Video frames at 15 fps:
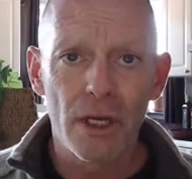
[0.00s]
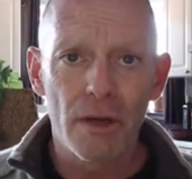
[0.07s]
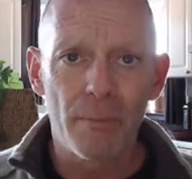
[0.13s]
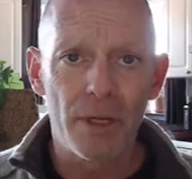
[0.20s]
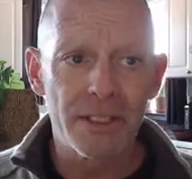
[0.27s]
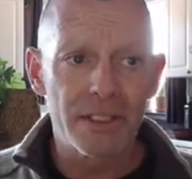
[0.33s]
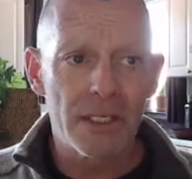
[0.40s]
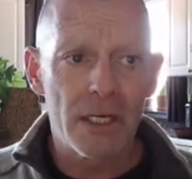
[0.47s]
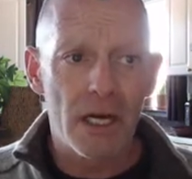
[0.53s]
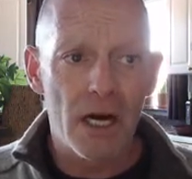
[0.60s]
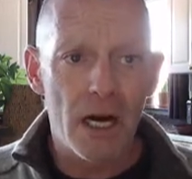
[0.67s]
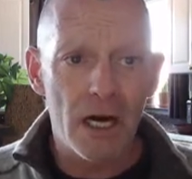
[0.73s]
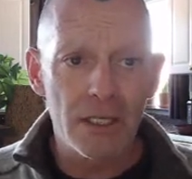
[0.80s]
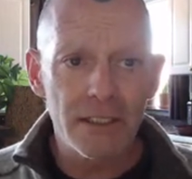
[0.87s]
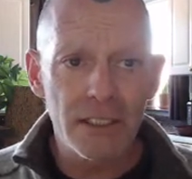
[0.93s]
but
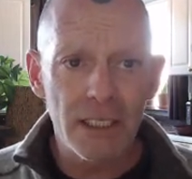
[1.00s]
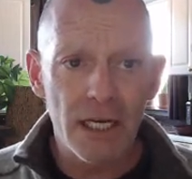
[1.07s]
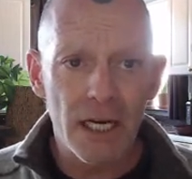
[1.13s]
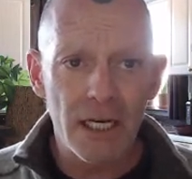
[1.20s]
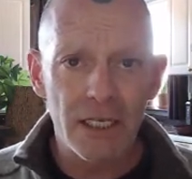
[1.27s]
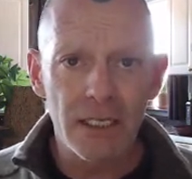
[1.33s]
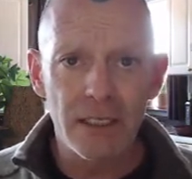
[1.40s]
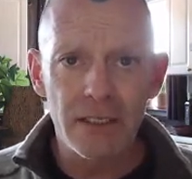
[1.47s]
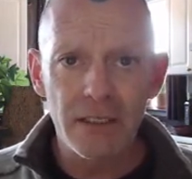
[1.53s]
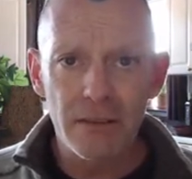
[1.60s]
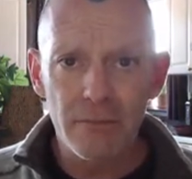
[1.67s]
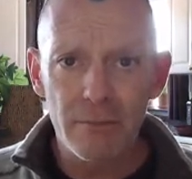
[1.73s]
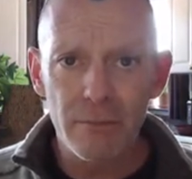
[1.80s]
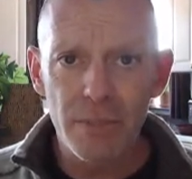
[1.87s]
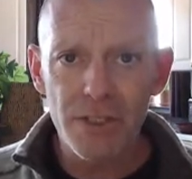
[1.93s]
unguided,
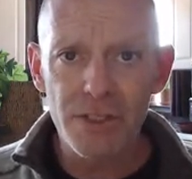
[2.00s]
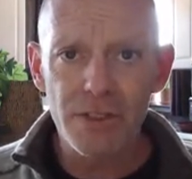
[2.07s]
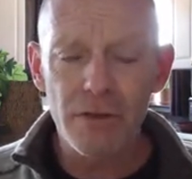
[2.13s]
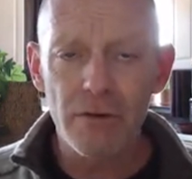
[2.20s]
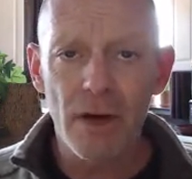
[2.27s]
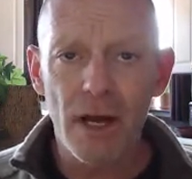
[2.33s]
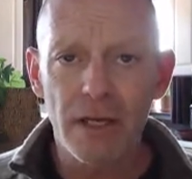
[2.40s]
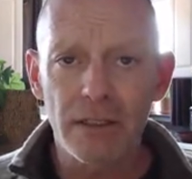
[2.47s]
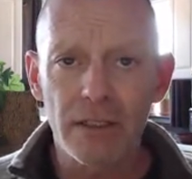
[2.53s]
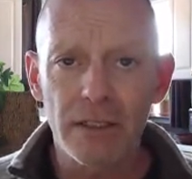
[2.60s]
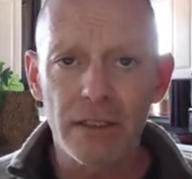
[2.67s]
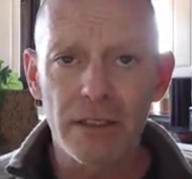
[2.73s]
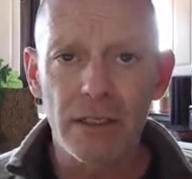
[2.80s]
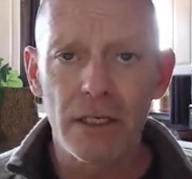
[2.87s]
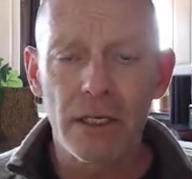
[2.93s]
misdirected